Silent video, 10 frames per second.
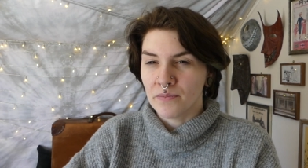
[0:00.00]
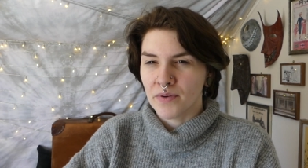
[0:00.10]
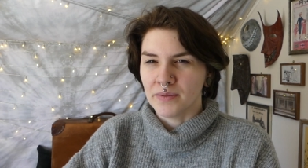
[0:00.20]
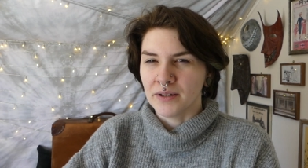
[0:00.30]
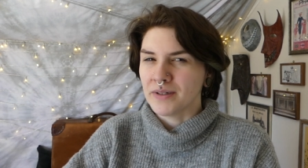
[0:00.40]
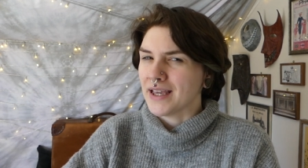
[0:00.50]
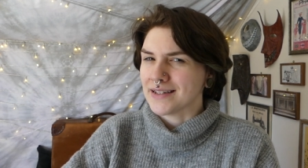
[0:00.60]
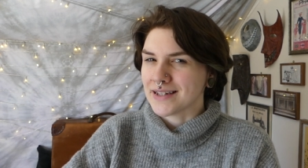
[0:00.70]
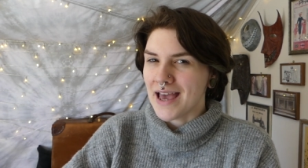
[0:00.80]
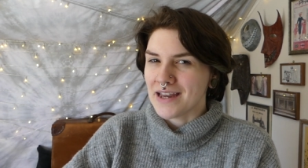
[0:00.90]
probably would get
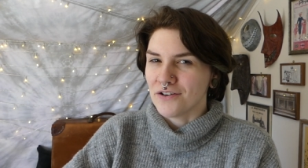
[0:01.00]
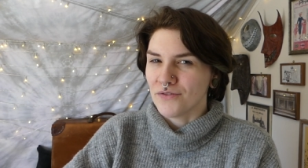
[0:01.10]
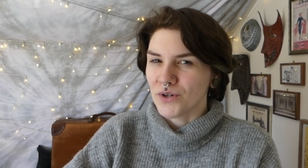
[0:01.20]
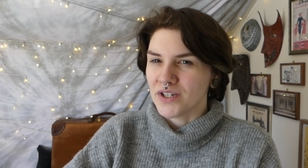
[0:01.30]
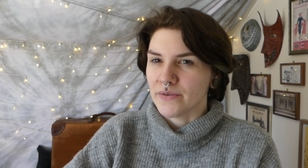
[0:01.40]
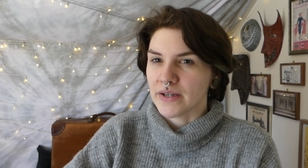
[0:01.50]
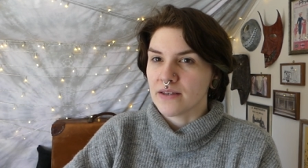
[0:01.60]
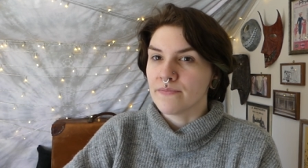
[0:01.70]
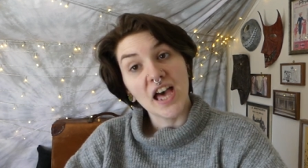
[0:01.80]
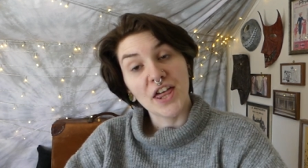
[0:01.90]
scared and avoid doing
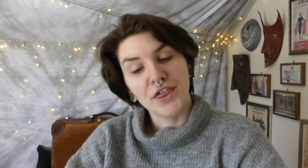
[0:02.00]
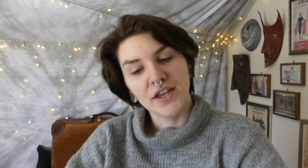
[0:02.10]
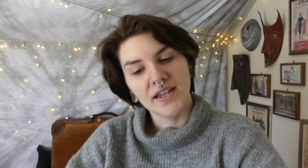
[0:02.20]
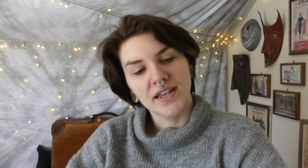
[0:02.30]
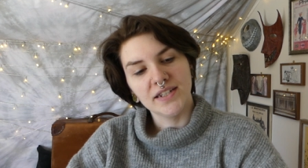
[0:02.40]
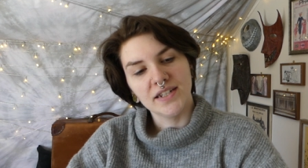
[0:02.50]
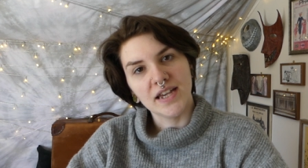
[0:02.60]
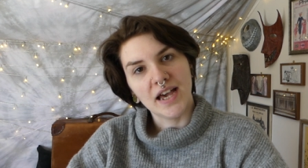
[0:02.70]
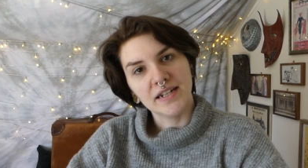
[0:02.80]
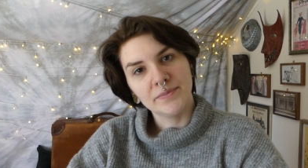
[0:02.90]
them. I think I did
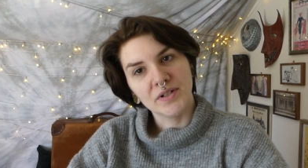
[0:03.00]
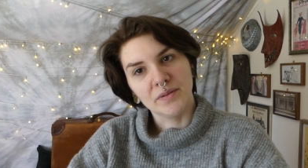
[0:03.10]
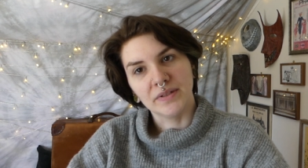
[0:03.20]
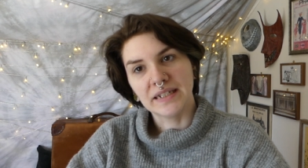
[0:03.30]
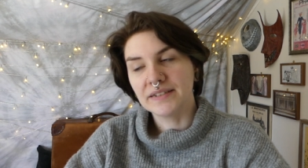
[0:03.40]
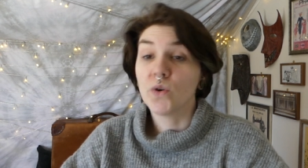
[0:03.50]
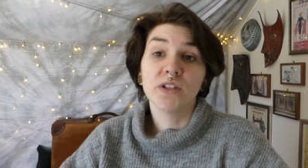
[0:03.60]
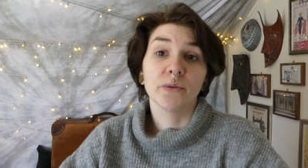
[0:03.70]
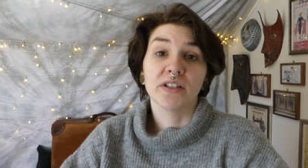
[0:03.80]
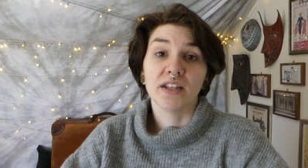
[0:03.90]
admirably.
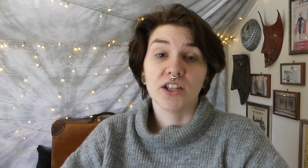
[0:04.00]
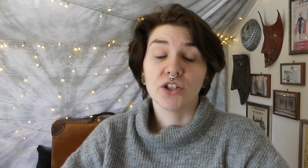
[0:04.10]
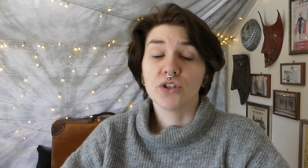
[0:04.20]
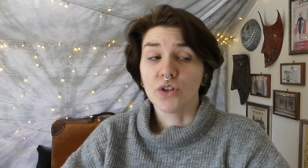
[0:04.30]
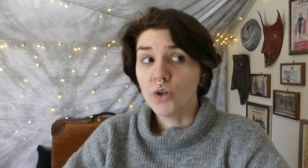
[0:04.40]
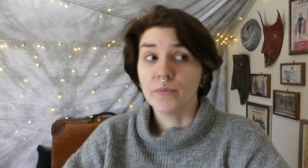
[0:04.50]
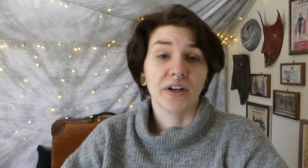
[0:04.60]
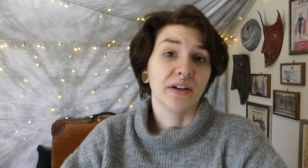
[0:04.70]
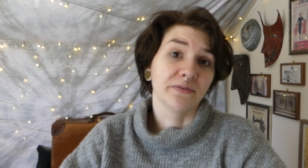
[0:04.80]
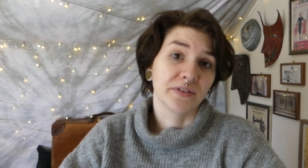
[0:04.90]
Also, it's super
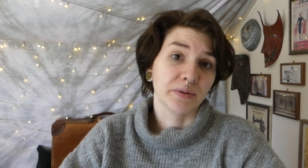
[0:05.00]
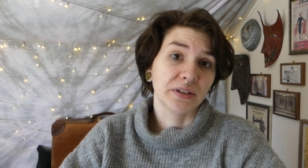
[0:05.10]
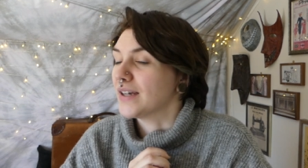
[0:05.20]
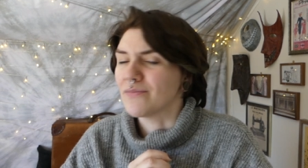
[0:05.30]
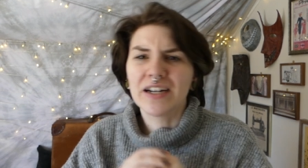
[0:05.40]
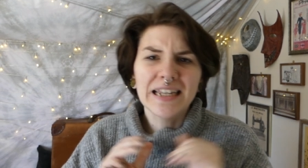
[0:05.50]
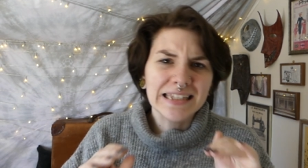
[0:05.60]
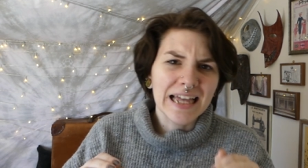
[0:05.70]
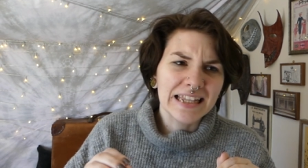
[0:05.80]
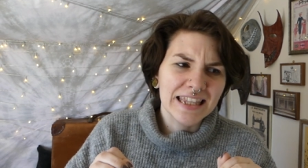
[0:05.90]
comfortable. I'm really
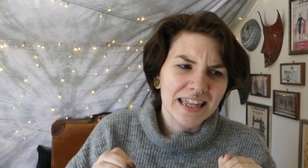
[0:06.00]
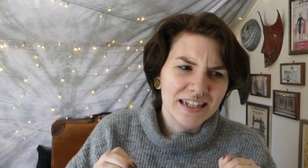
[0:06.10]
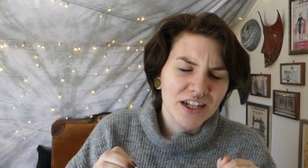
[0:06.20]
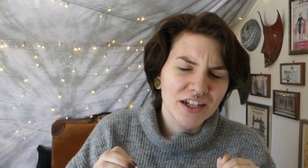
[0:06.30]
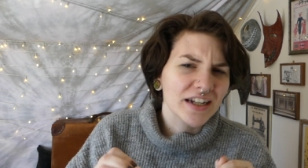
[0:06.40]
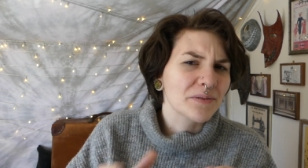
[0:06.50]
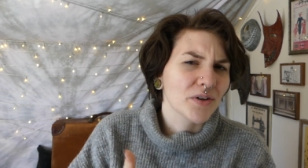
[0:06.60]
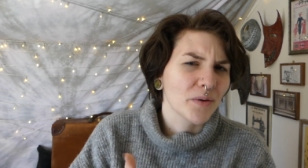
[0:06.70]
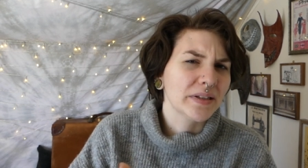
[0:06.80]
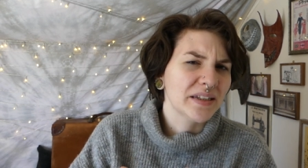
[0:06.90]
glad that they turned out
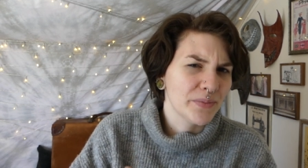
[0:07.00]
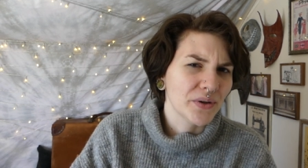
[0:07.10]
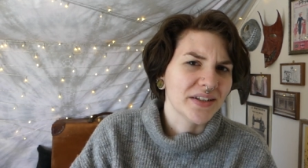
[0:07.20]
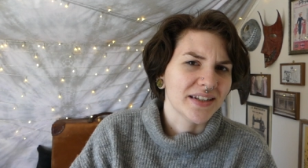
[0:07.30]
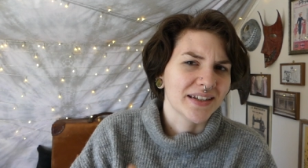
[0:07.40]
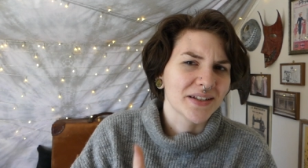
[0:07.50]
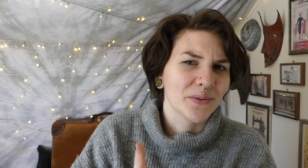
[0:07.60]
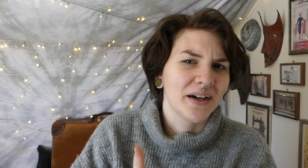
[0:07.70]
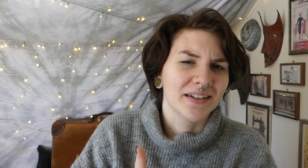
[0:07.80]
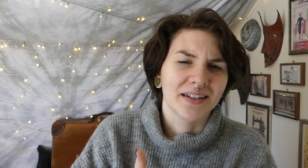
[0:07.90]
properly pointy as
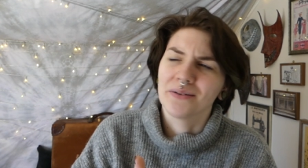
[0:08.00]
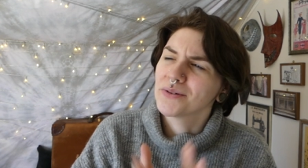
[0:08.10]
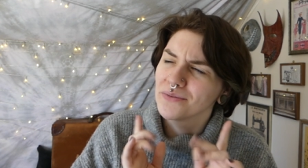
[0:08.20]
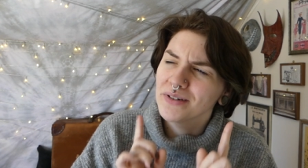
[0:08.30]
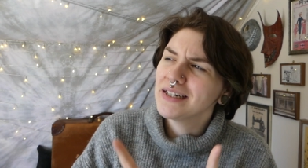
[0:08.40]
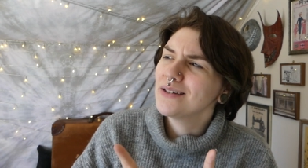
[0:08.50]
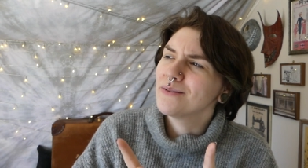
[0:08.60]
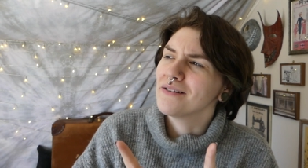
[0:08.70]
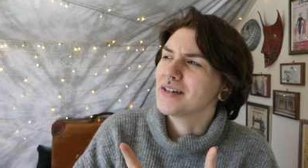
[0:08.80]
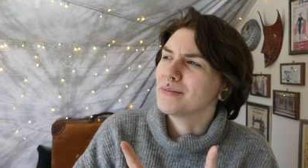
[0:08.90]
well. I was really
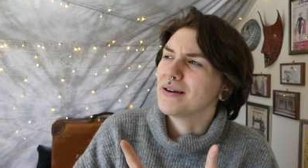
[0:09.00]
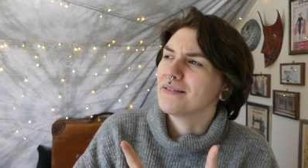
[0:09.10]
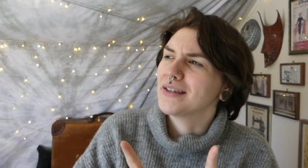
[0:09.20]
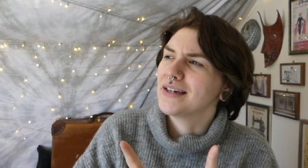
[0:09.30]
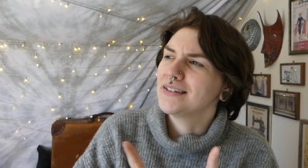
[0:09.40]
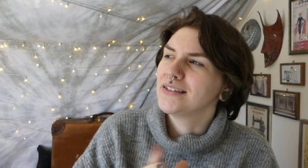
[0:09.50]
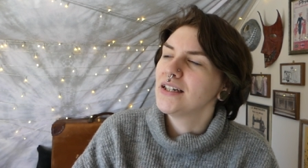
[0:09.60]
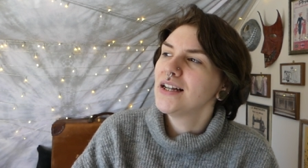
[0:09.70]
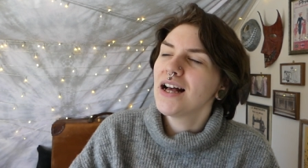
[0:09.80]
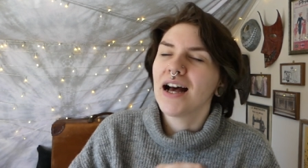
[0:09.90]
worried about that.
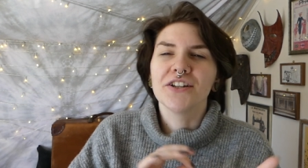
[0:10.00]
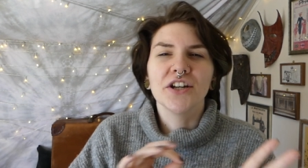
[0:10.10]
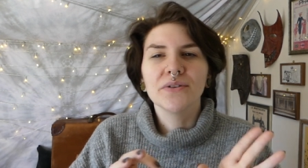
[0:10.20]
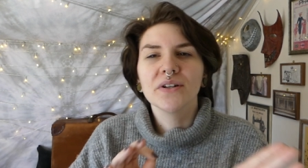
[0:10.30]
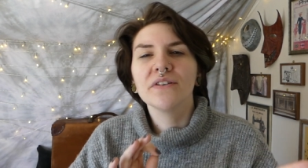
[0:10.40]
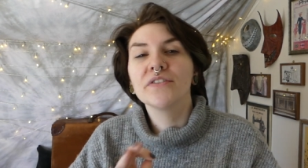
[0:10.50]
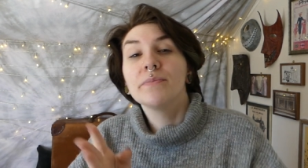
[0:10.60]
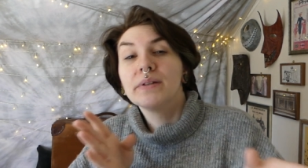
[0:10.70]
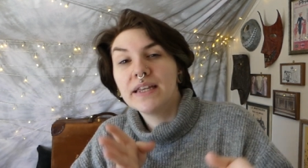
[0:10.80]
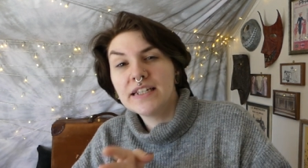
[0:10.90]
I don't know if the
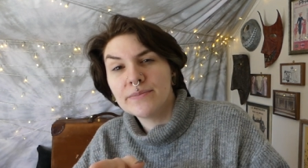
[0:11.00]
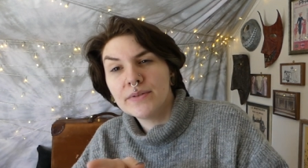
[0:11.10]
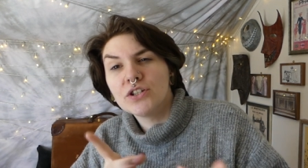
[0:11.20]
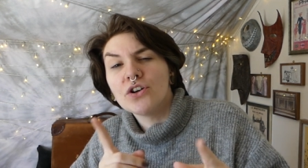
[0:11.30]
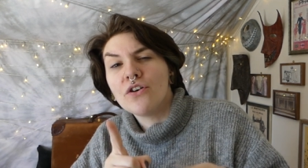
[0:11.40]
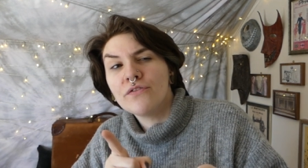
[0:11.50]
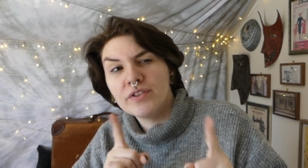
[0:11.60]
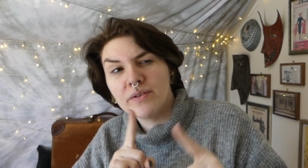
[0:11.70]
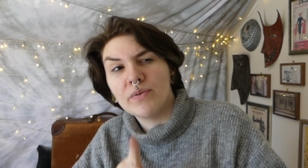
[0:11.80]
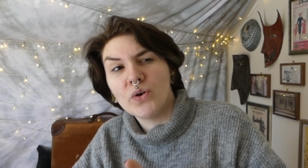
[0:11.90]
placement of
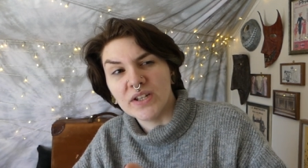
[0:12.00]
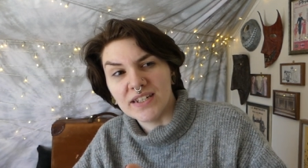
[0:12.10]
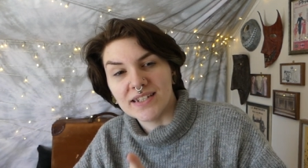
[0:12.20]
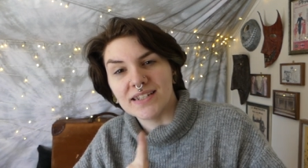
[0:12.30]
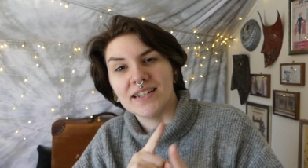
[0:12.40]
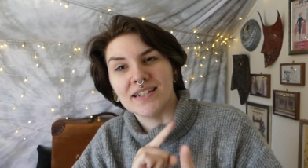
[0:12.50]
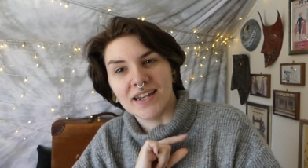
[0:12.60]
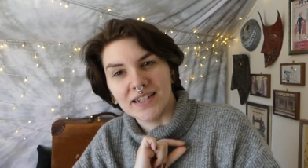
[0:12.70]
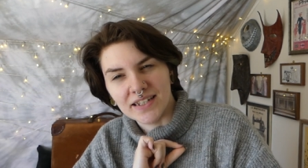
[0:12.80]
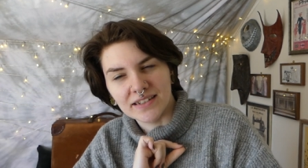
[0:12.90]
the points is
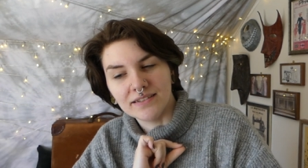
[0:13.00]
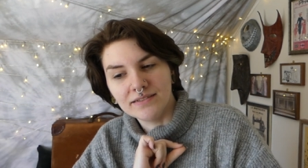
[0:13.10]
ideal,